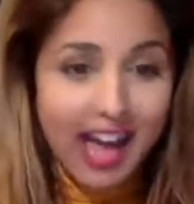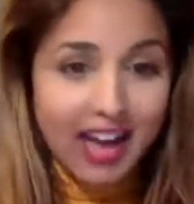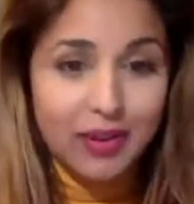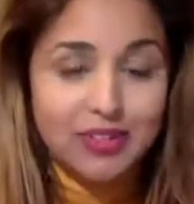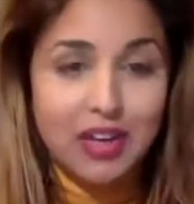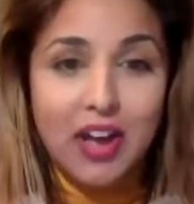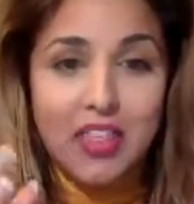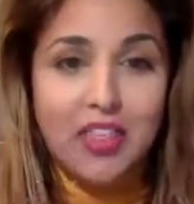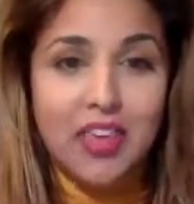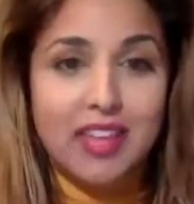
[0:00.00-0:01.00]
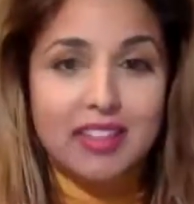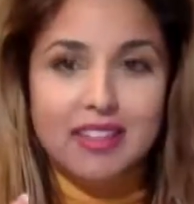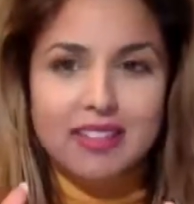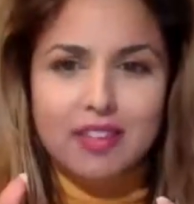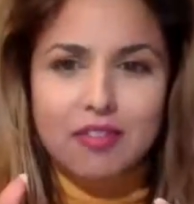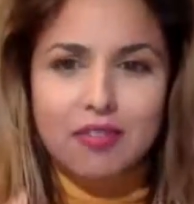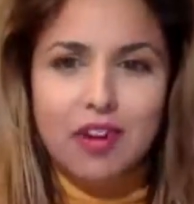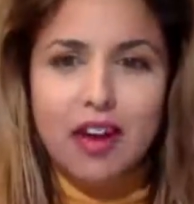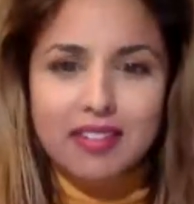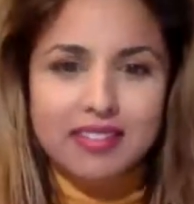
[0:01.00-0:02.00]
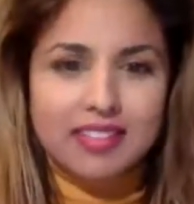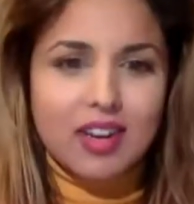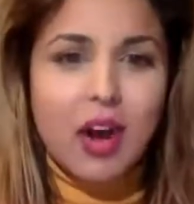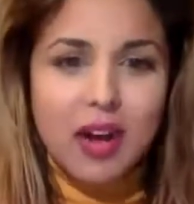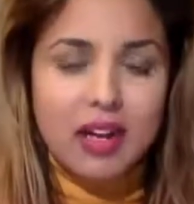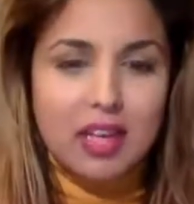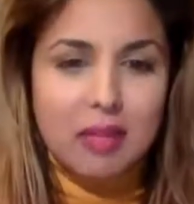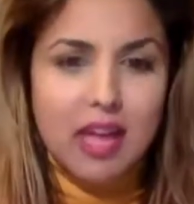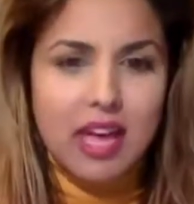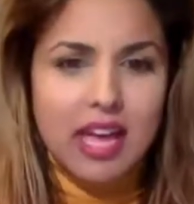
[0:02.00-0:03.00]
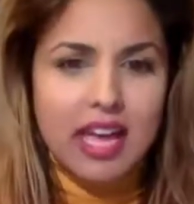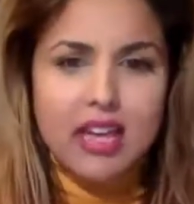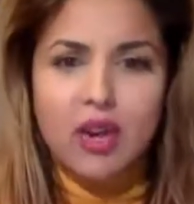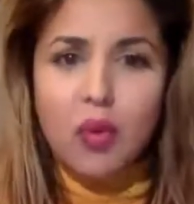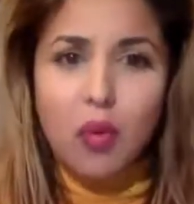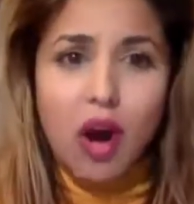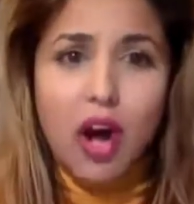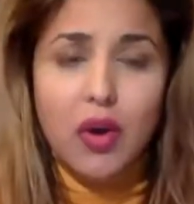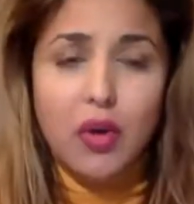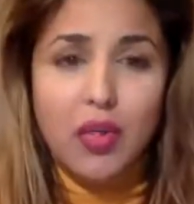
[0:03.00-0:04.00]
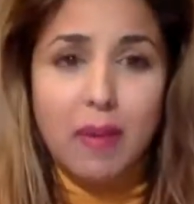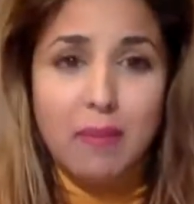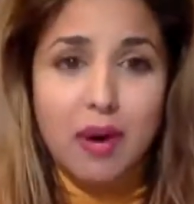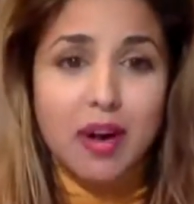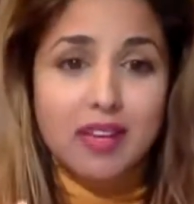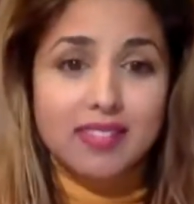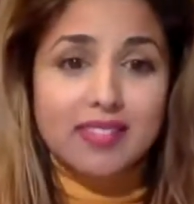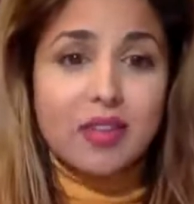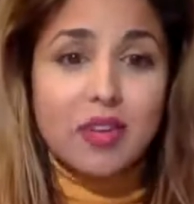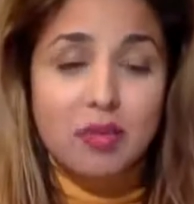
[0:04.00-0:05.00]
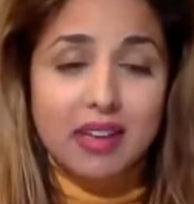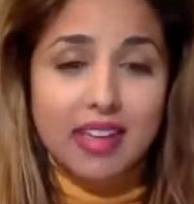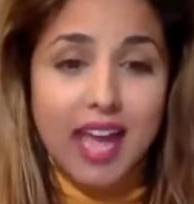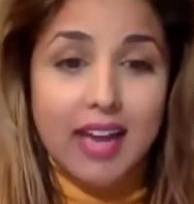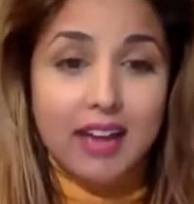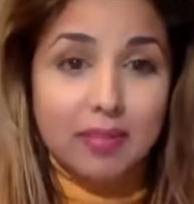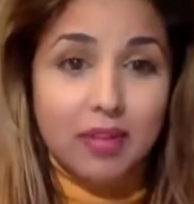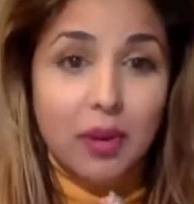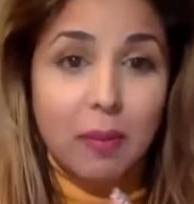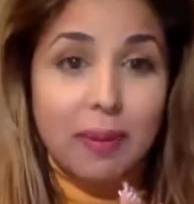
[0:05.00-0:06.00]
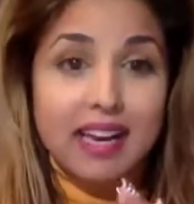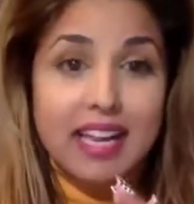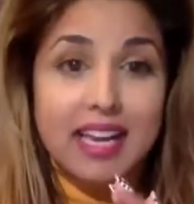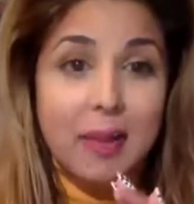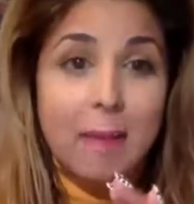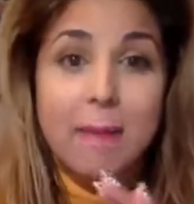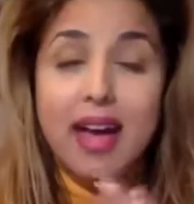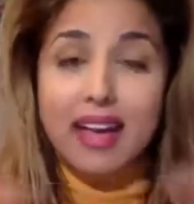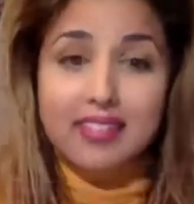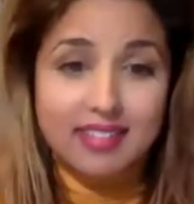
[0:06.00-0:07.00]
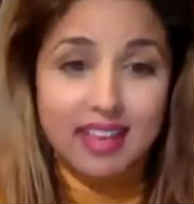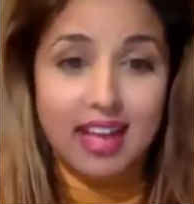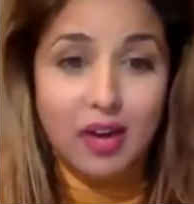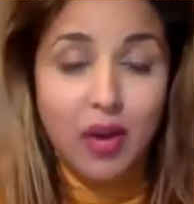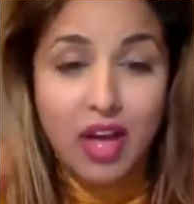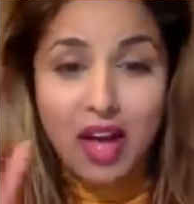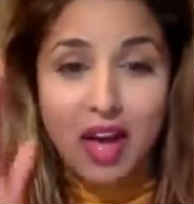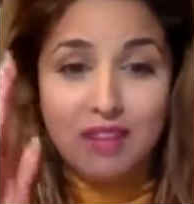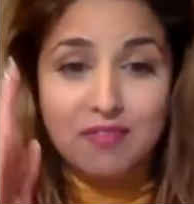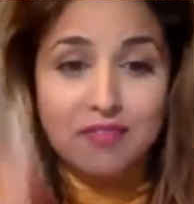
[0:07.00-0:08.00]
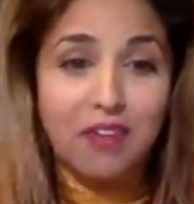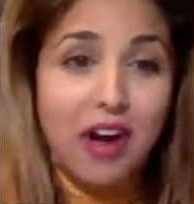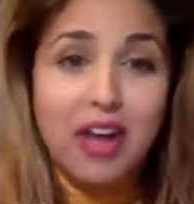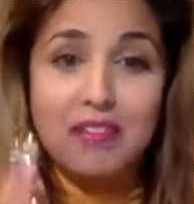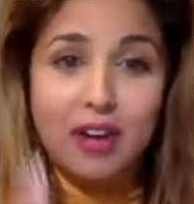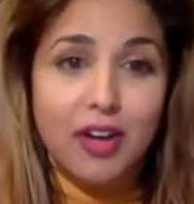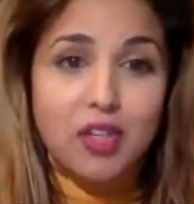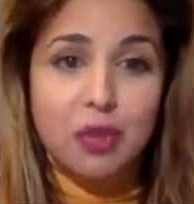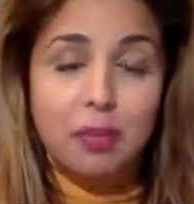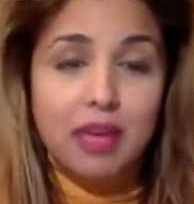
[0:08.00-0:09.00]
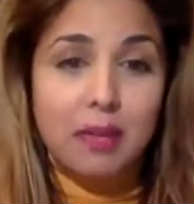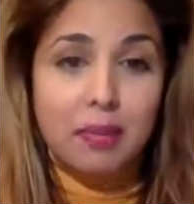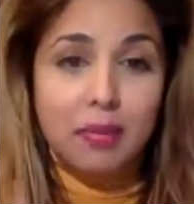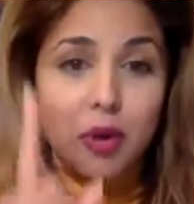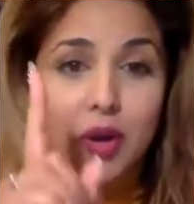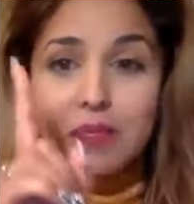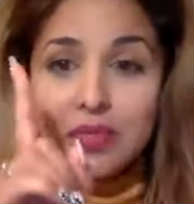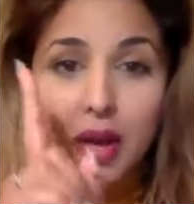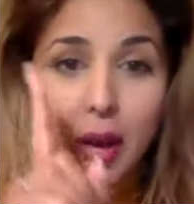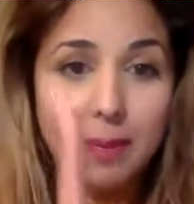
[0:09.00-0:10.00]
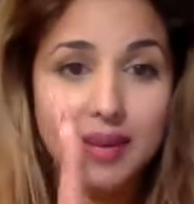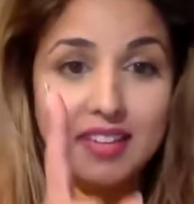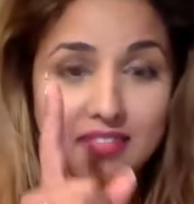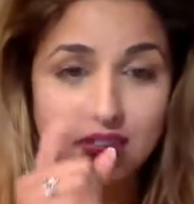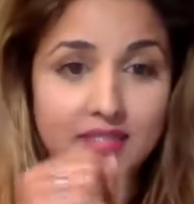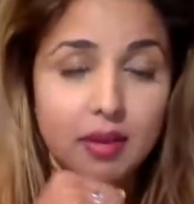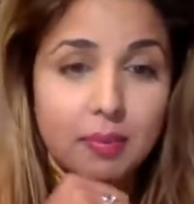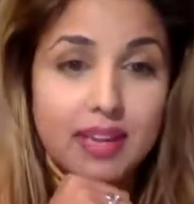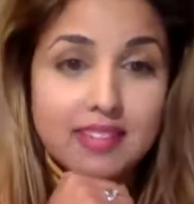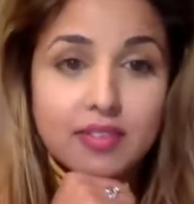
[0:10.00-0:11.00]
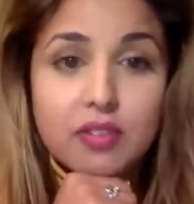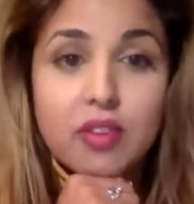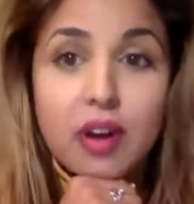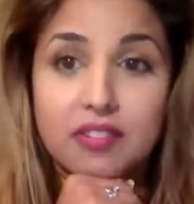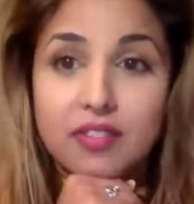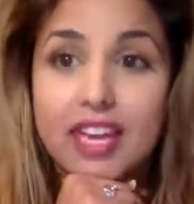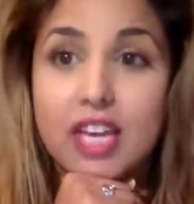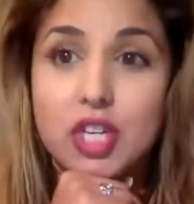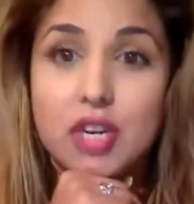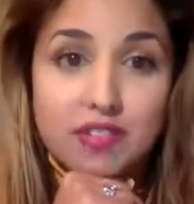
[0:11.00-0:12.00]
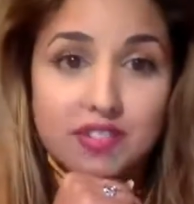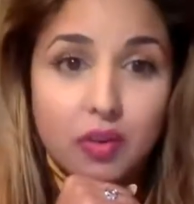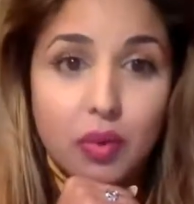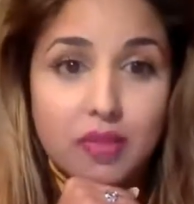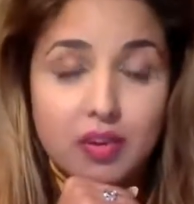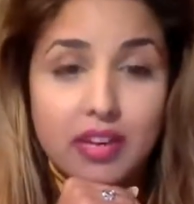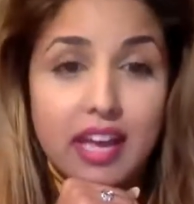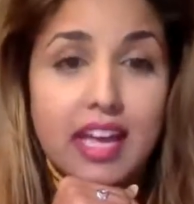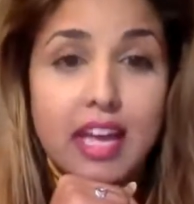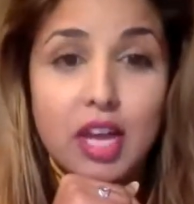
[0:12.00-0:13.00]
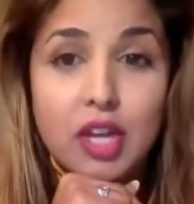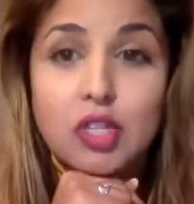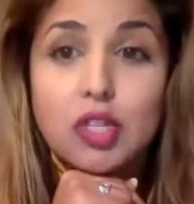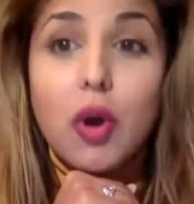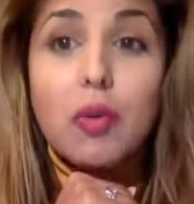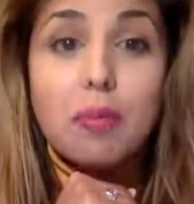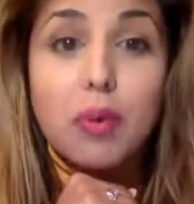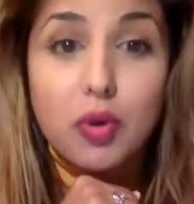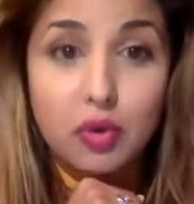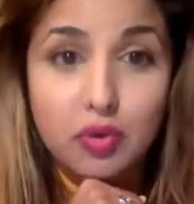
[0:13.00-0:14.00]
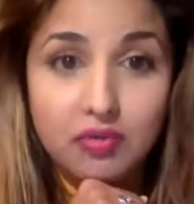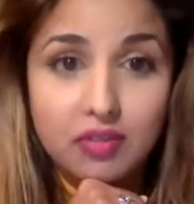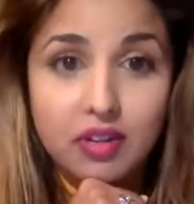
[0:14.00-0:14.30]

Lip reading: out. I think this is the first time in a while that my Zoom account has been completely maxed out at 500 people. A piece of advice for each and every single one of you, okay? Don't move,